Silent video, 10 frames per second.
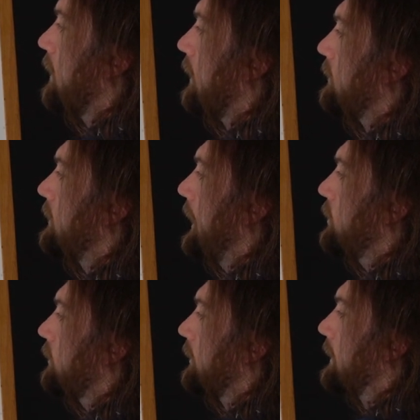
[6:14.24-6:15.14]

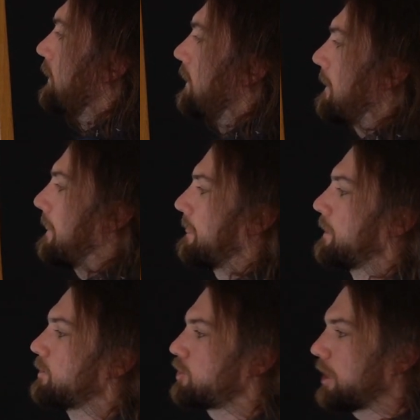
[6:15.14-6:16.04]
Essentially,
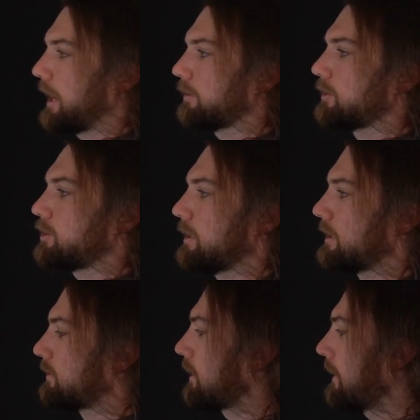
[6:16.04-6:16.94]
this challenge
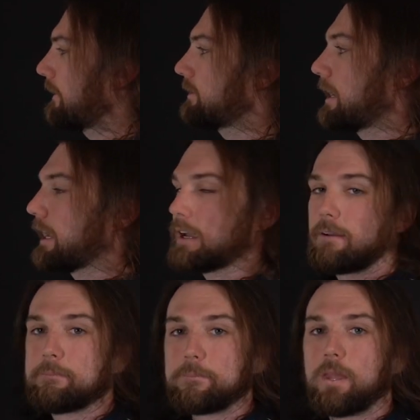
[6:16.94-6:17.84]
is
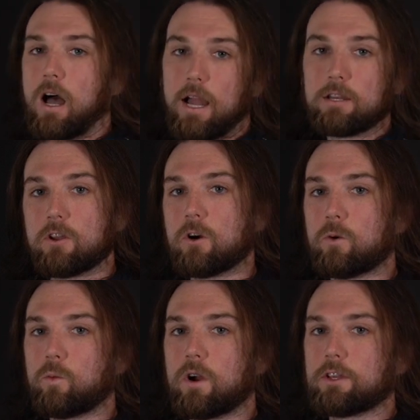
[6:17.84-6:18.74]
saying, I
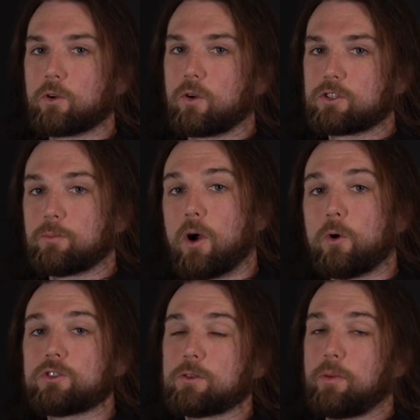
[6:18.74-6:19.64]
know what your
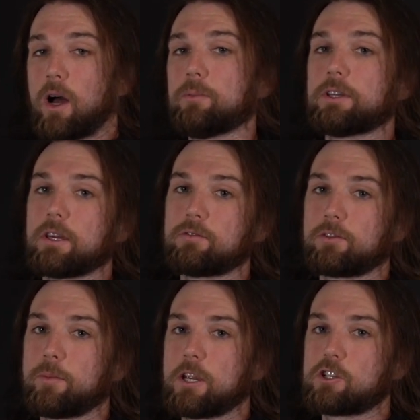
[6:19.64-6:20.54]
supposed public
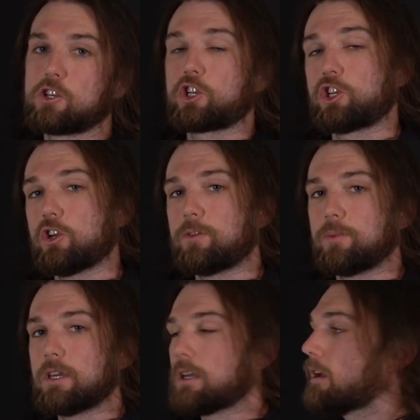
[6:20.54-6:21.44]
information should
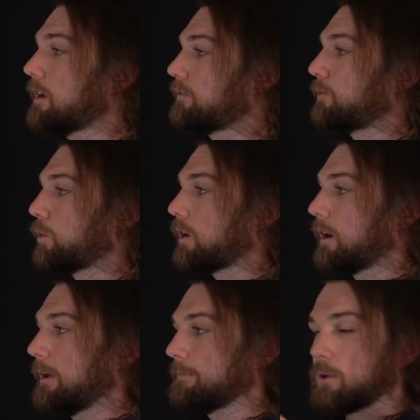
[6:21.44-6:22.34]
be
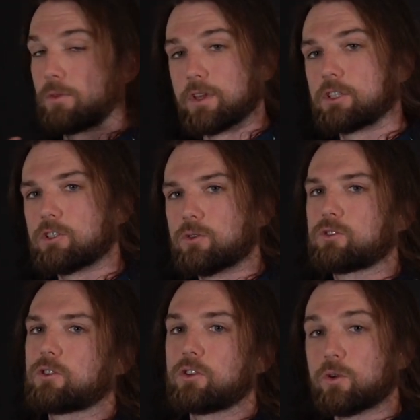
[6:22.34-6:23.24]
for this
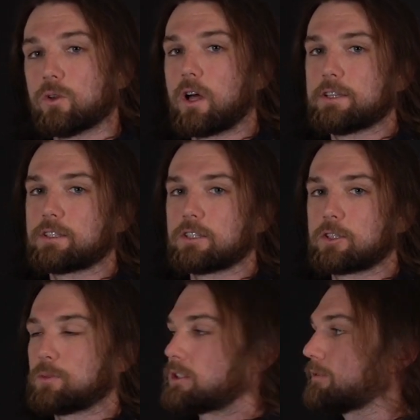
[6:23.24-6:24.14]
user utilizing this
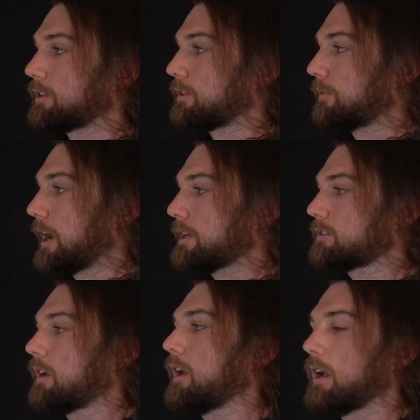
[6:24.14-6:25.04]
specific
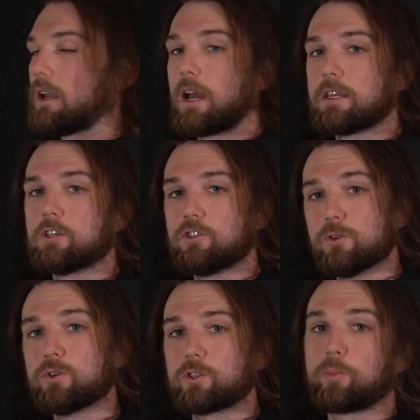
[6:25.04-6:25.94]
device, and I need
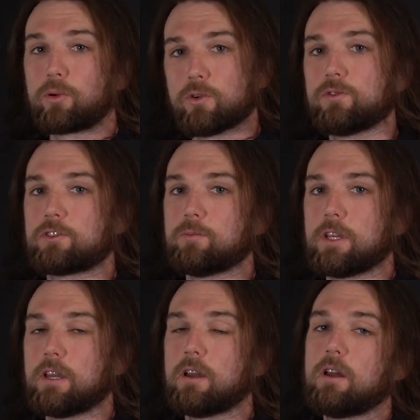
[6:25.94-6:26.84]
you to prove to
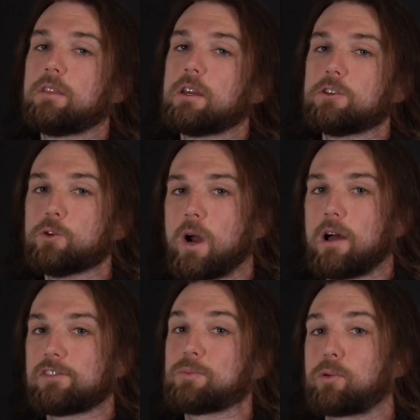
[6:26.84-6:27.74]
me that you
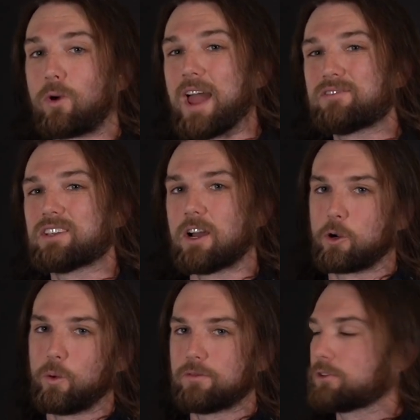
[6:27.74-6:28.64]
have the private
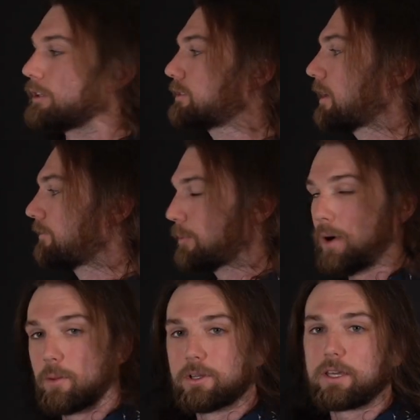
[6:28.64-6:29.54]
equivalence of the
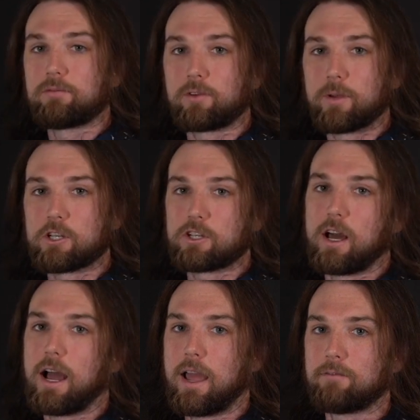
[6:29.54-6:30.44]
public information
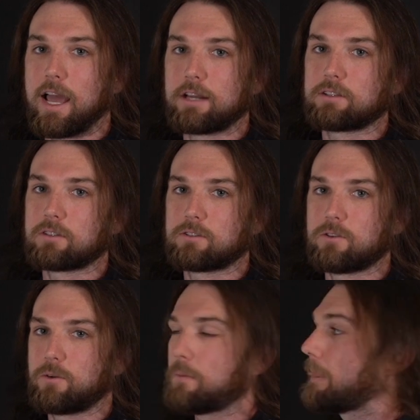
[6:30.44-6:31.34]
I have access to.
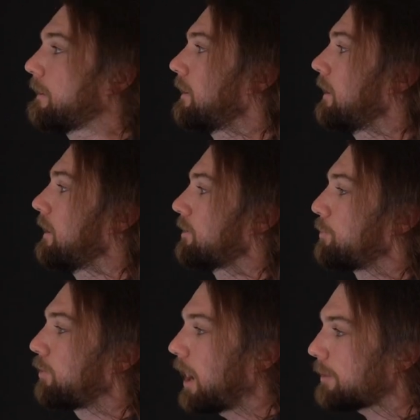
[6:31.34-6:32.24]
The
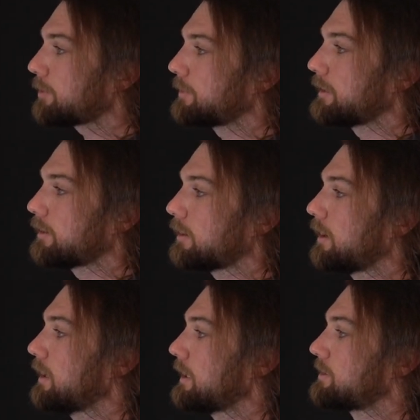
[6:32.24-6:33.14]
problem
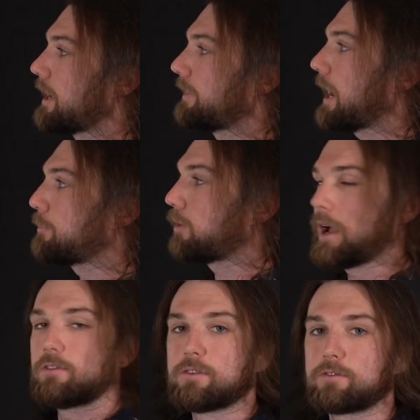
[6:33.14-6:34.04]
here is that that
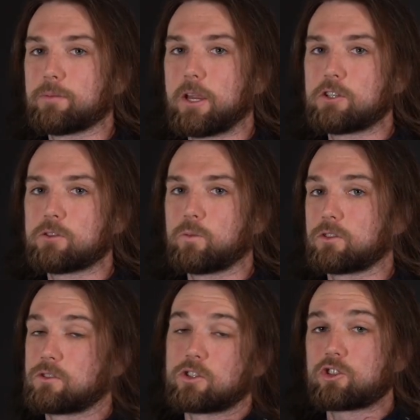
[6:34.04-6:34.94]
private information
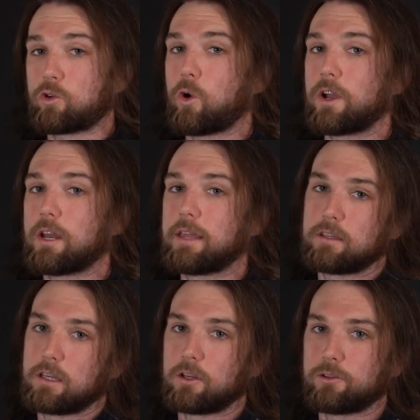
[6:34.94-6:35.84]
was destroyed at
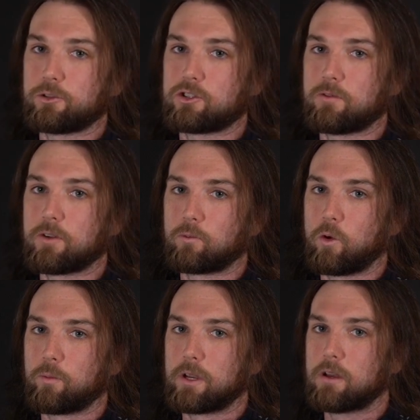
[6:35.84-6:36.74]
the conclusion of
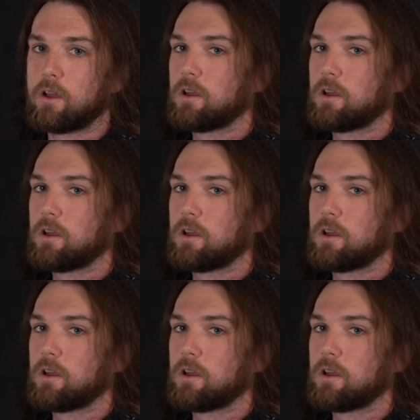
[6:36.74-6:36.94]
enrollment.